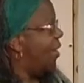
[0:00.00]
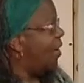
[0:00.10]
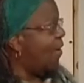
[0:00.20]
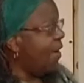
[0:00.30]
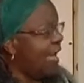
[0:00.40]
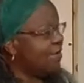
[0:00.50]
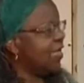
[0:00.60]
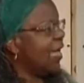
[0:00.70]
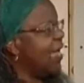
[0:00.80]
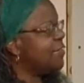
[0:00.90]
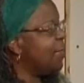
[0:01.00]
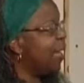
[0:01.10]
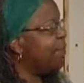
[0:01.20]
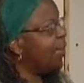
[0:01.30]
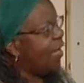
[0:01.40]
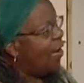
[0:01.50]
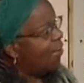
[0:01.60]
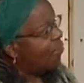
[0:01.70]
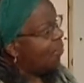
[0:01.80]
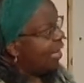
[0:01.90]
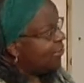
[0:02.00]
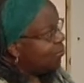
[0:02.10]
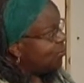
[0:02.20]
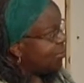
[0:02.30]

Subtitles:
or as the case may be, all the way through